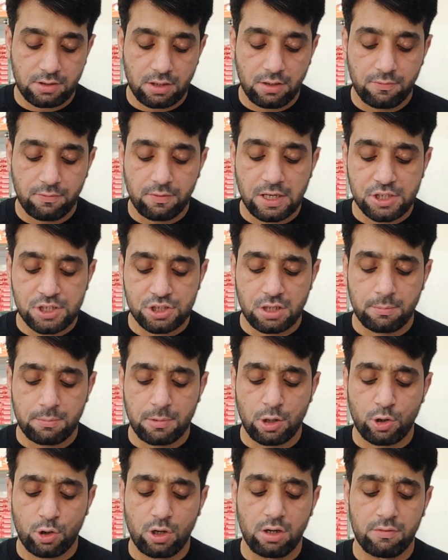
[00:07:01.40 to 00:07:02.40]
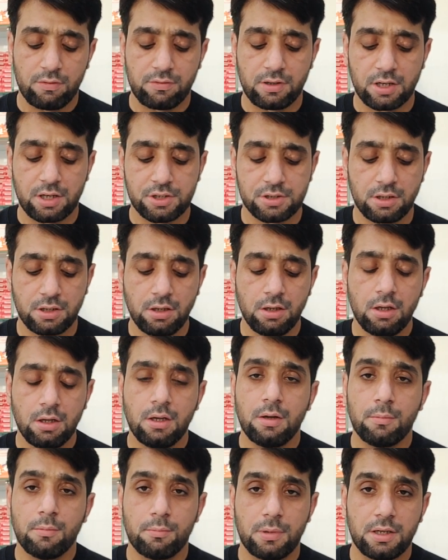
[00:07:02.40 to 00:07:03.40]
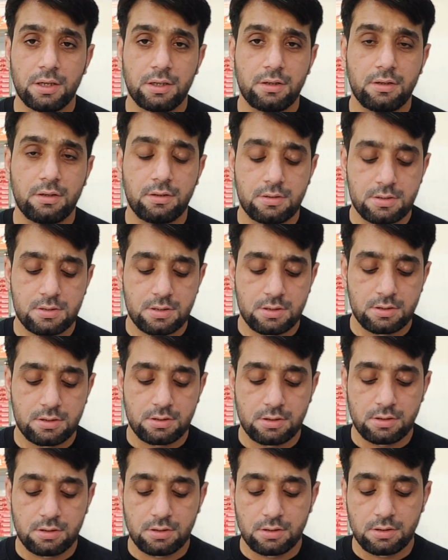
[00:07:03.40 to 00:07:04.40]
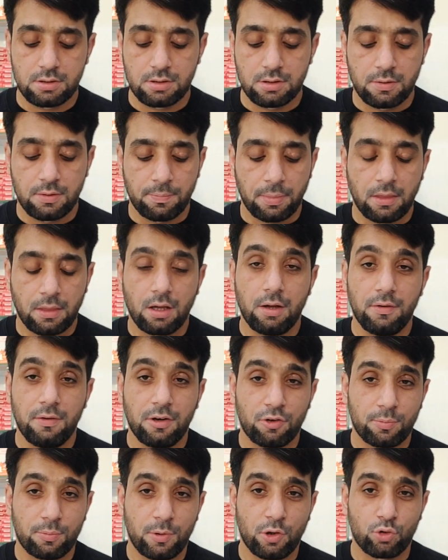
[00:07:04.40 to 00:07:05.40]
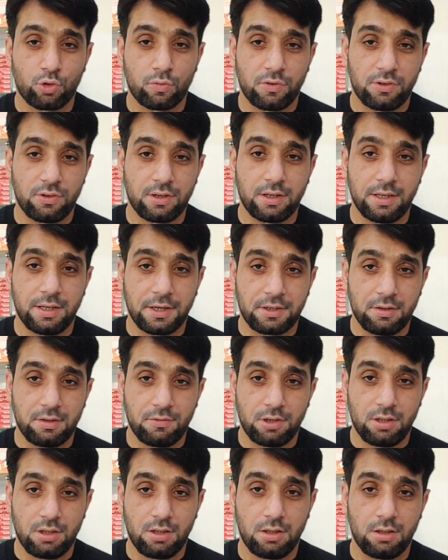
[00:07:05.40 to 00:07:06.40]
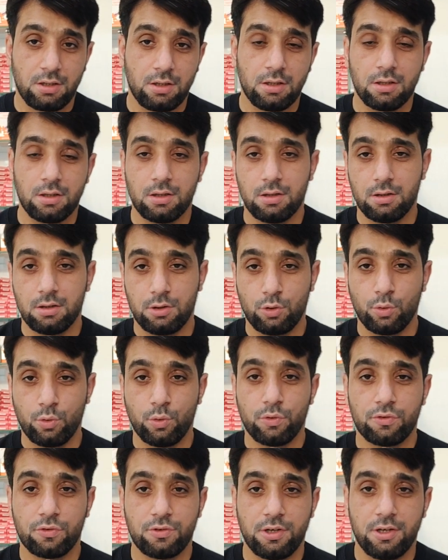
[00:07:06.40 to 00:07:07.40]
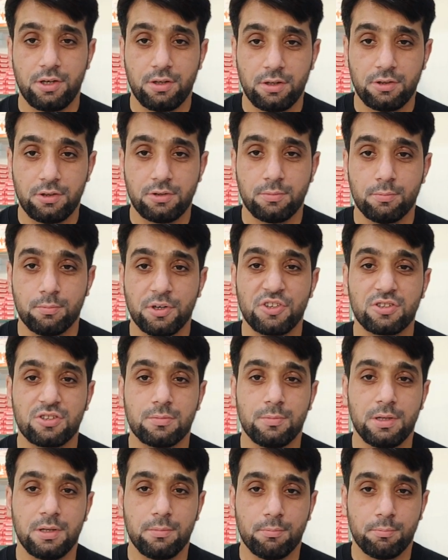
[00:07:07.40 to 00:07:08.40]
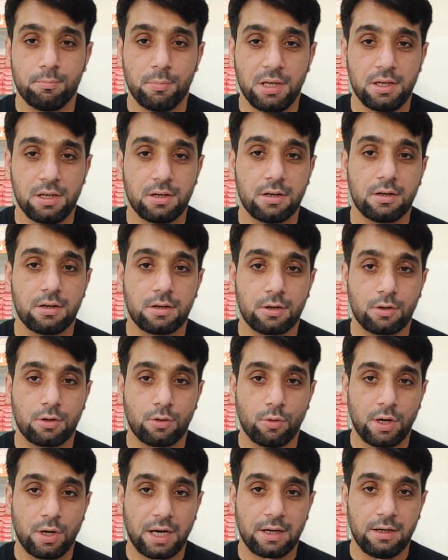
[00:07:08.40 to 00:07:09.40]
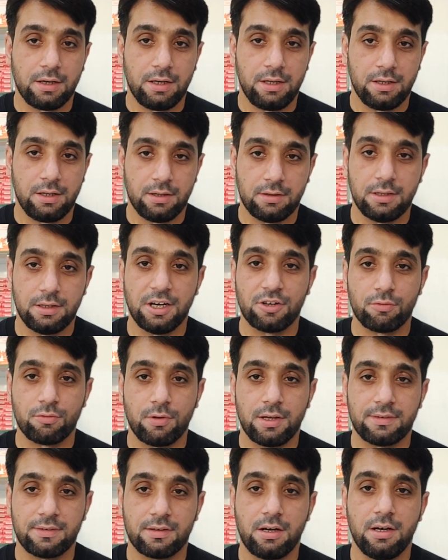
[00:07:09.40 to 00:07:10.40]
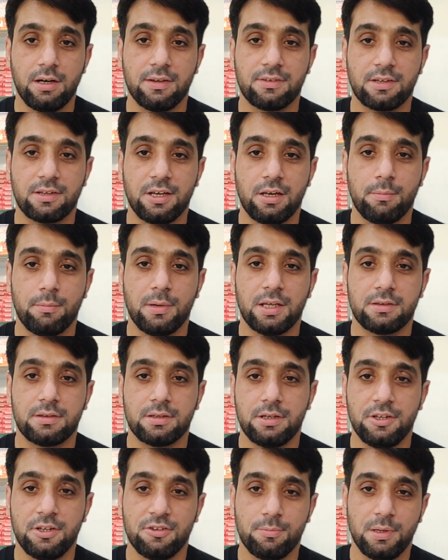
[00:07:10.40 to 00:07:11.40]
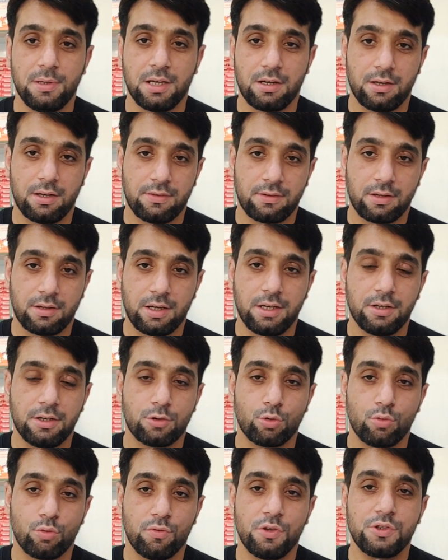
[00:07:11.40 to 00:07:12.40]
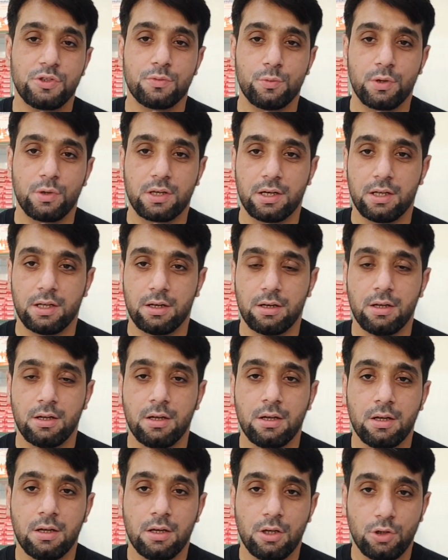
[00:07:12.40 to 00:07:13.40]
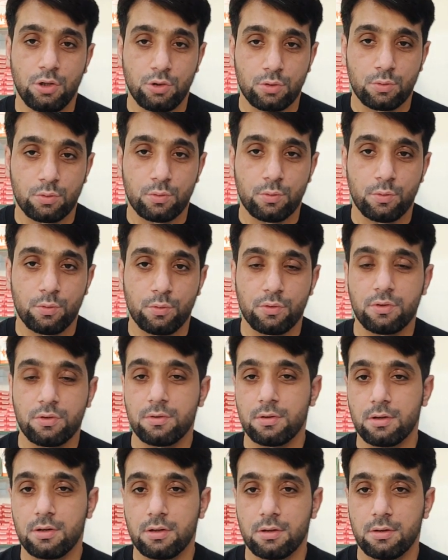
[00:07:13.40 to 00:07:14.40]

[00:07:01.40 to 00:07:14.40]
are infection and myocardial infarction. But in response to physical activity, dose change must be measured correctly. That's why sliding scale method is being designed, through which we can use